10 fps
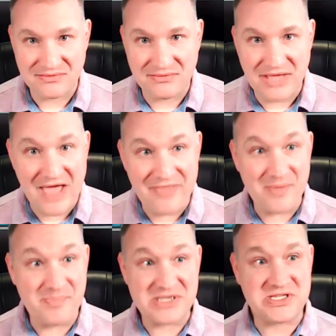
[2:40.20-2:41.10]
and the
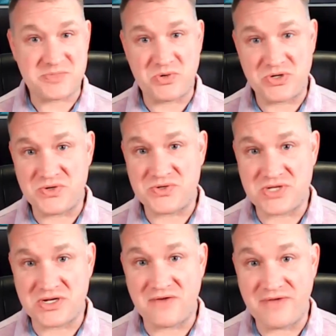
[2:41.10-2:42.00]
business produced
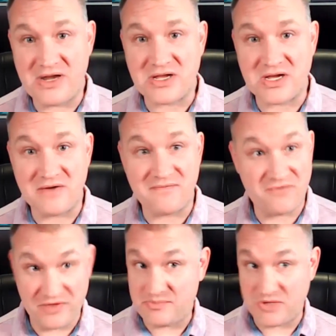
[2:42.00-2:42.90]
enough income for
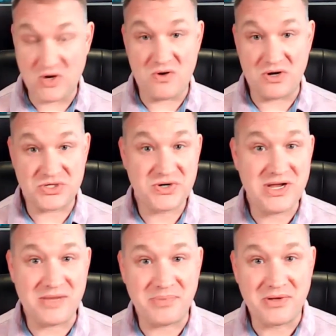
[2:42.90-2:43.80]
them to go on a
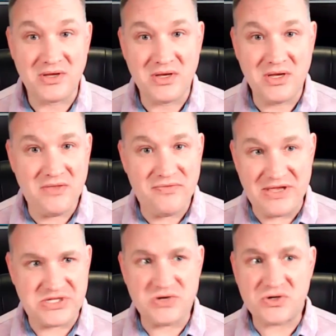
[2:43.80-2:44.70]
trip, they
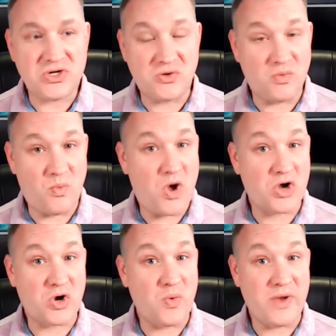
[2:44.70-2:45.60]
still couldn't
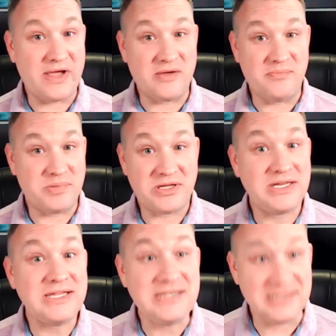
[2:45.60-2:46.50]
walk away
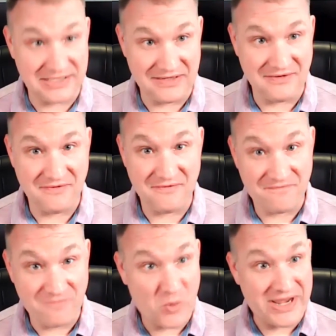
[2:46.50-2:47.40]
completely
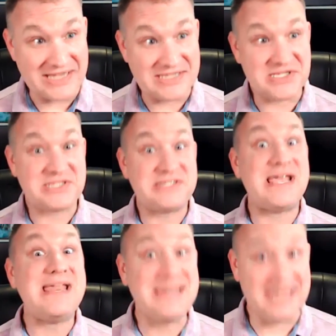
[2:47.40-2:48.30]
for an
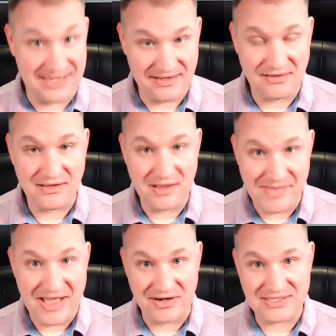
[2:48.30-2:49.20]
extended
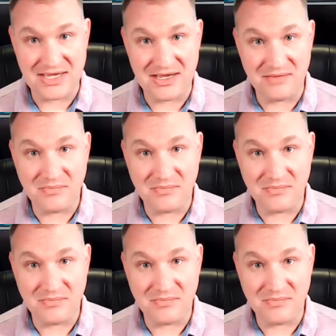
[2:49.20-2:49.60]
amount of time,